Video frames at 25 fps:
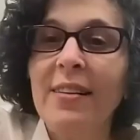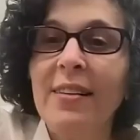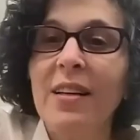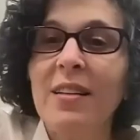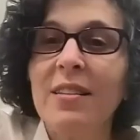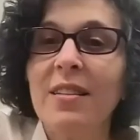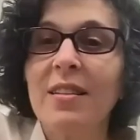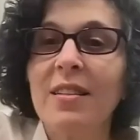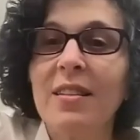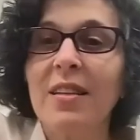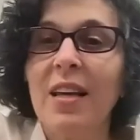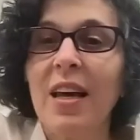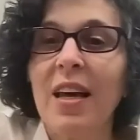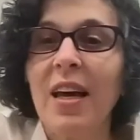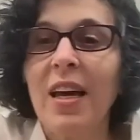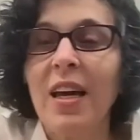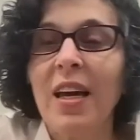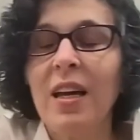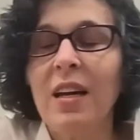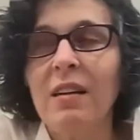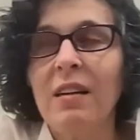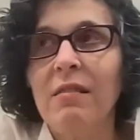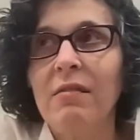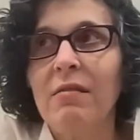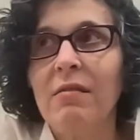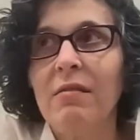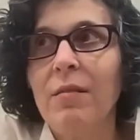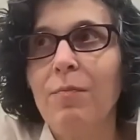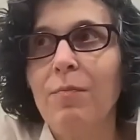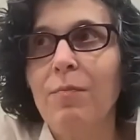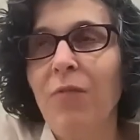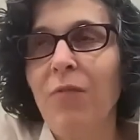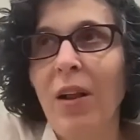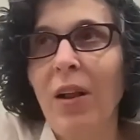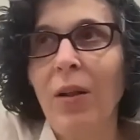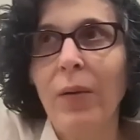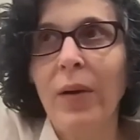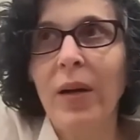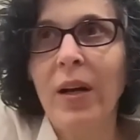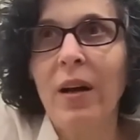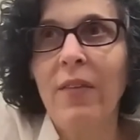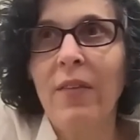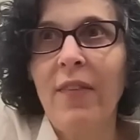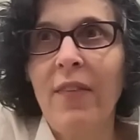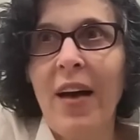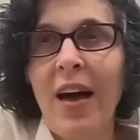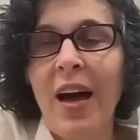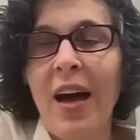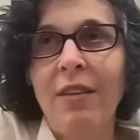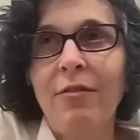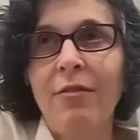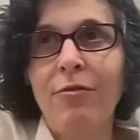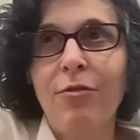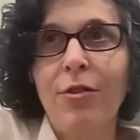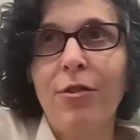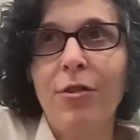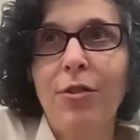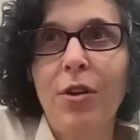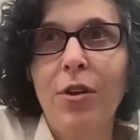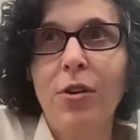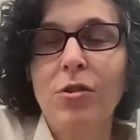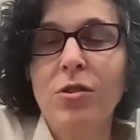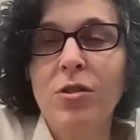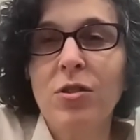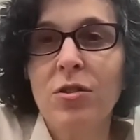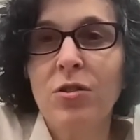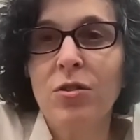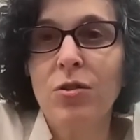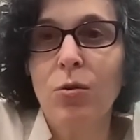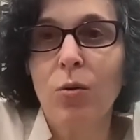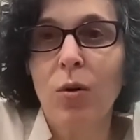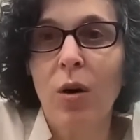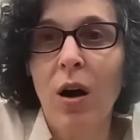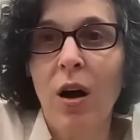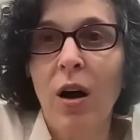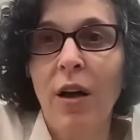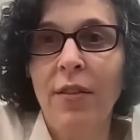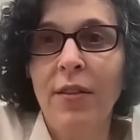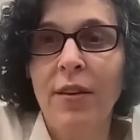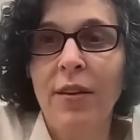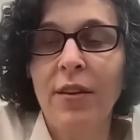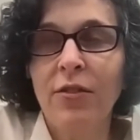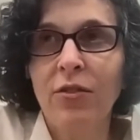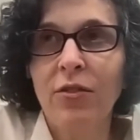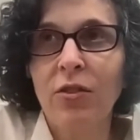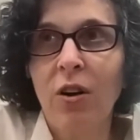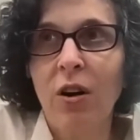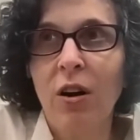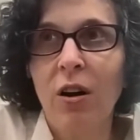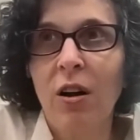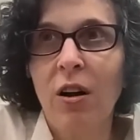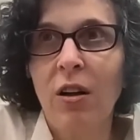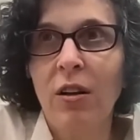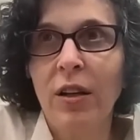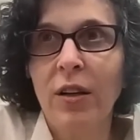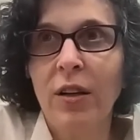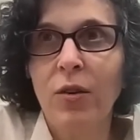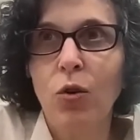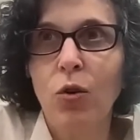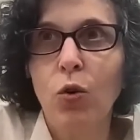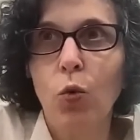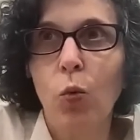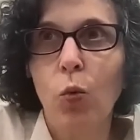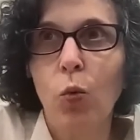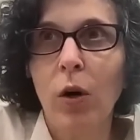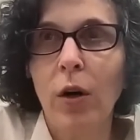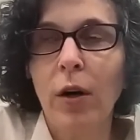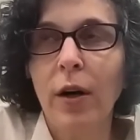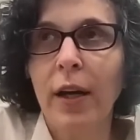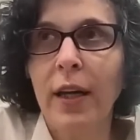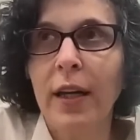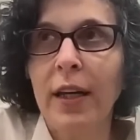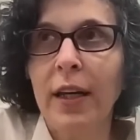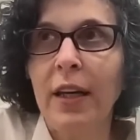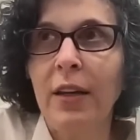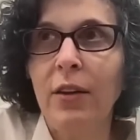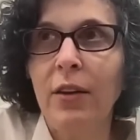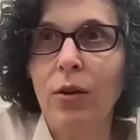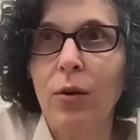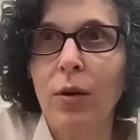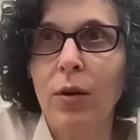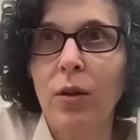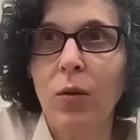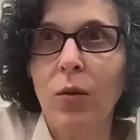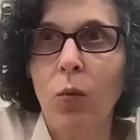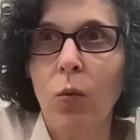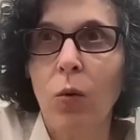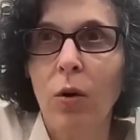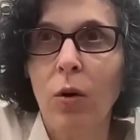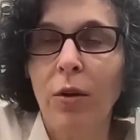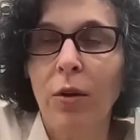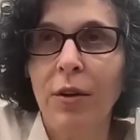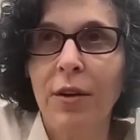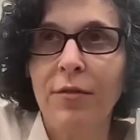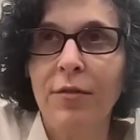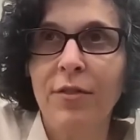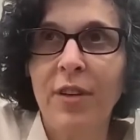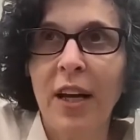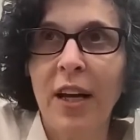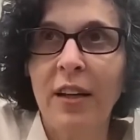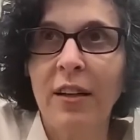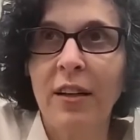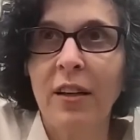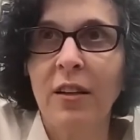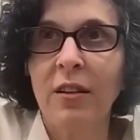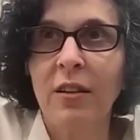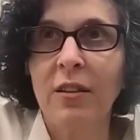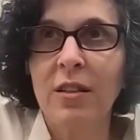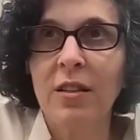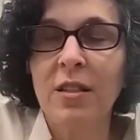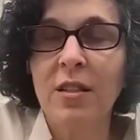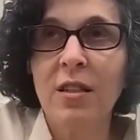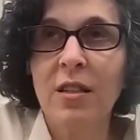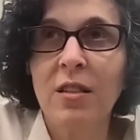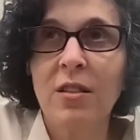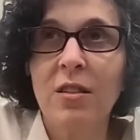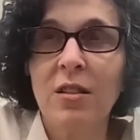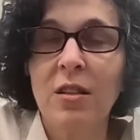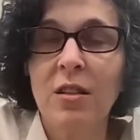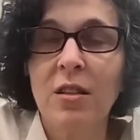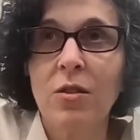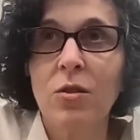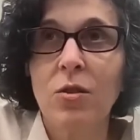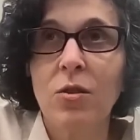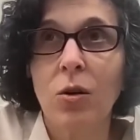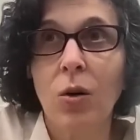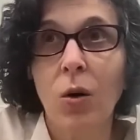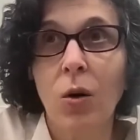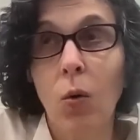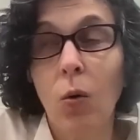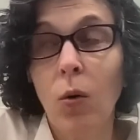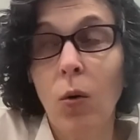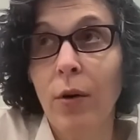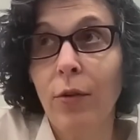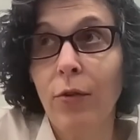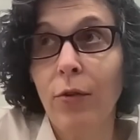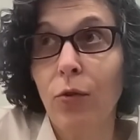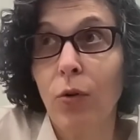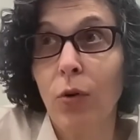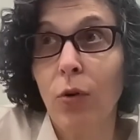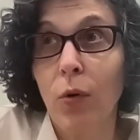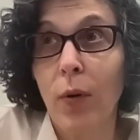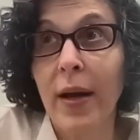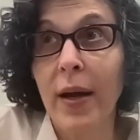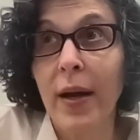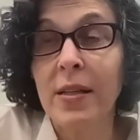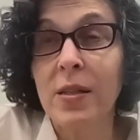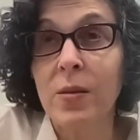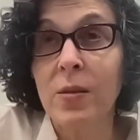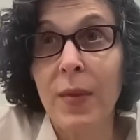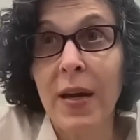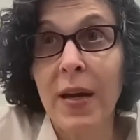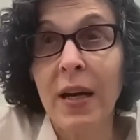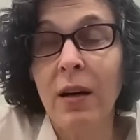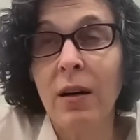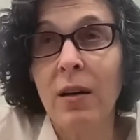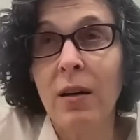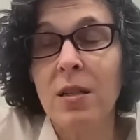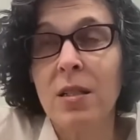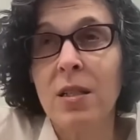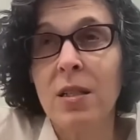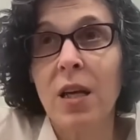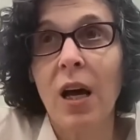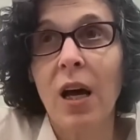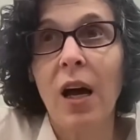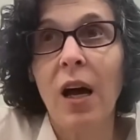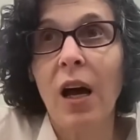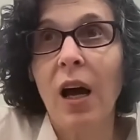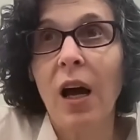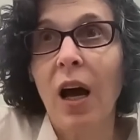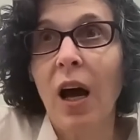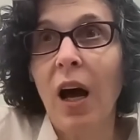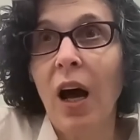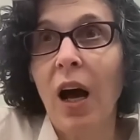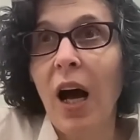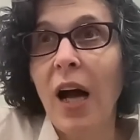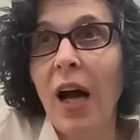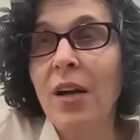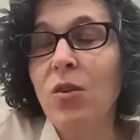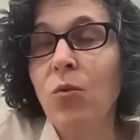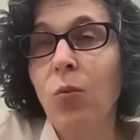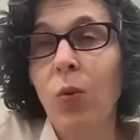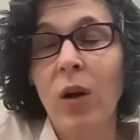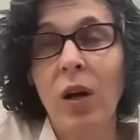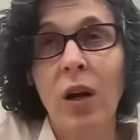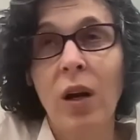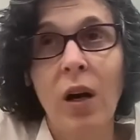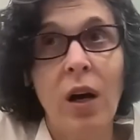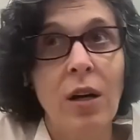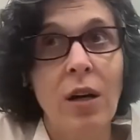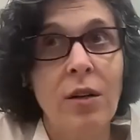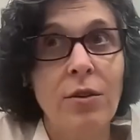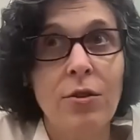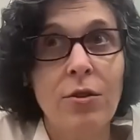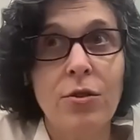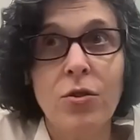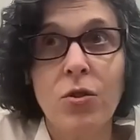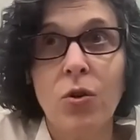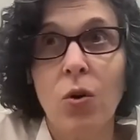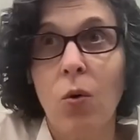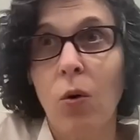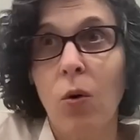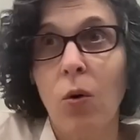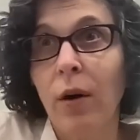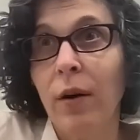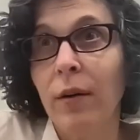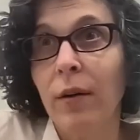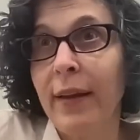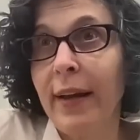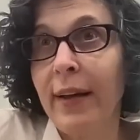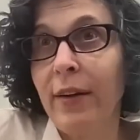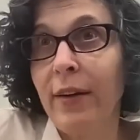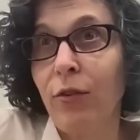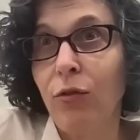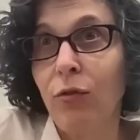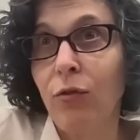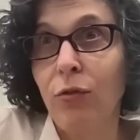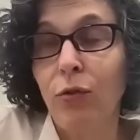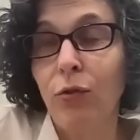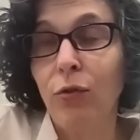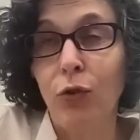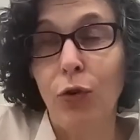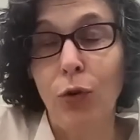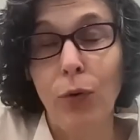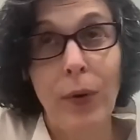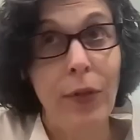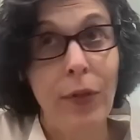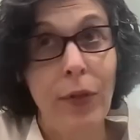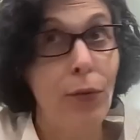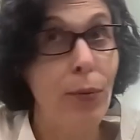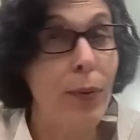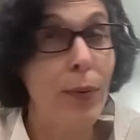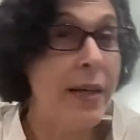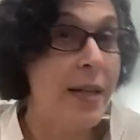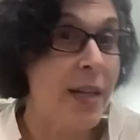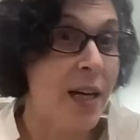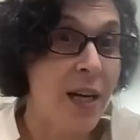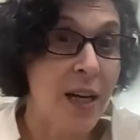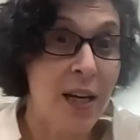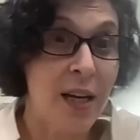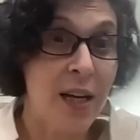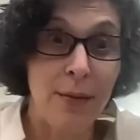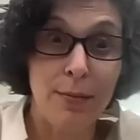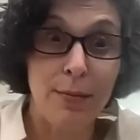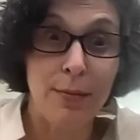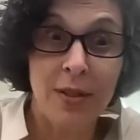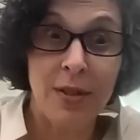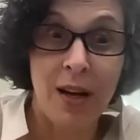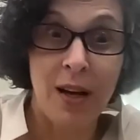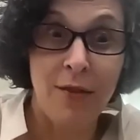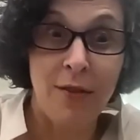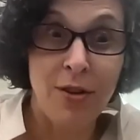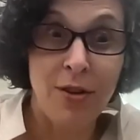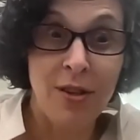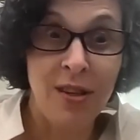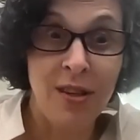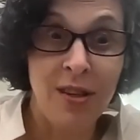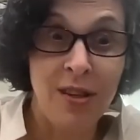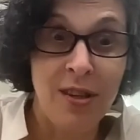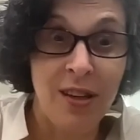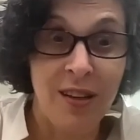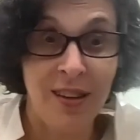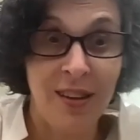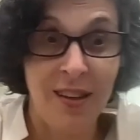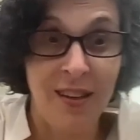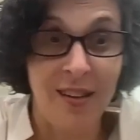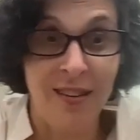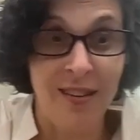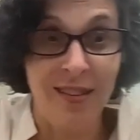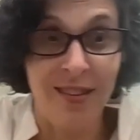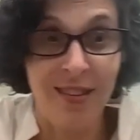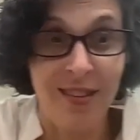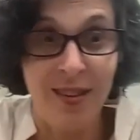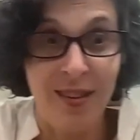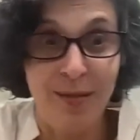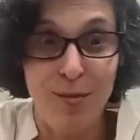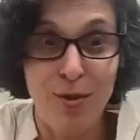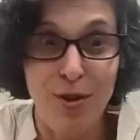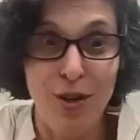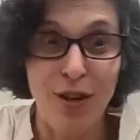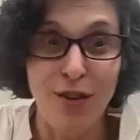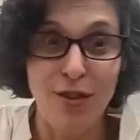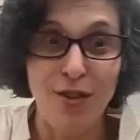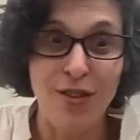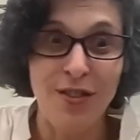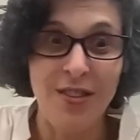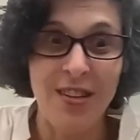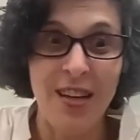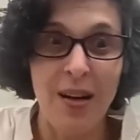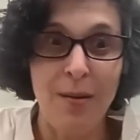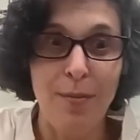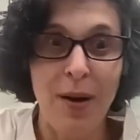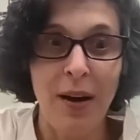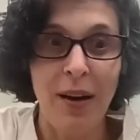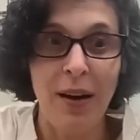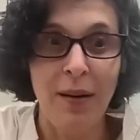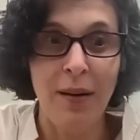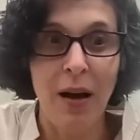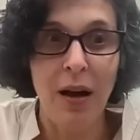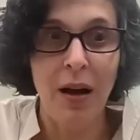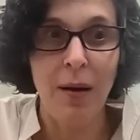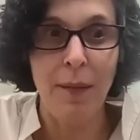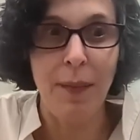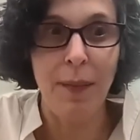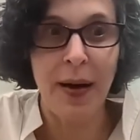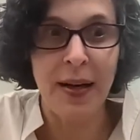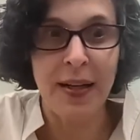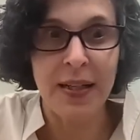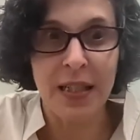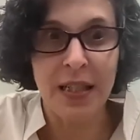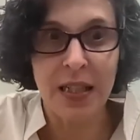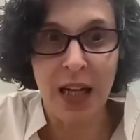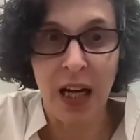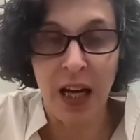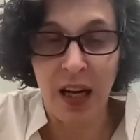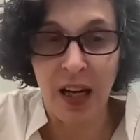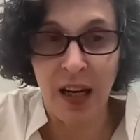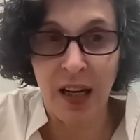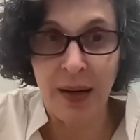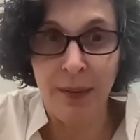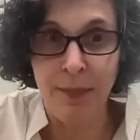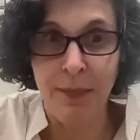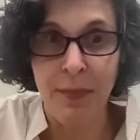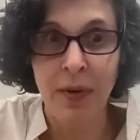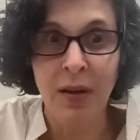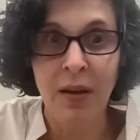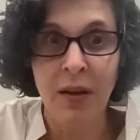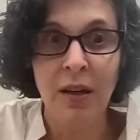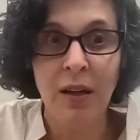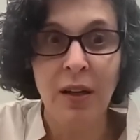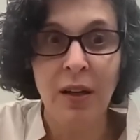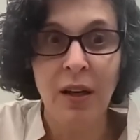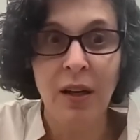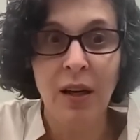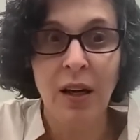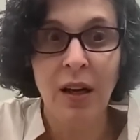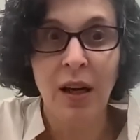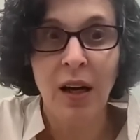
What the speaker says: I guess I'll say, following on that, for those who are on this call and who work either in the world of technical assistance or courts or grant makers, I just want to underscore, like, 2 and 3 times everything that Michelle just said about time.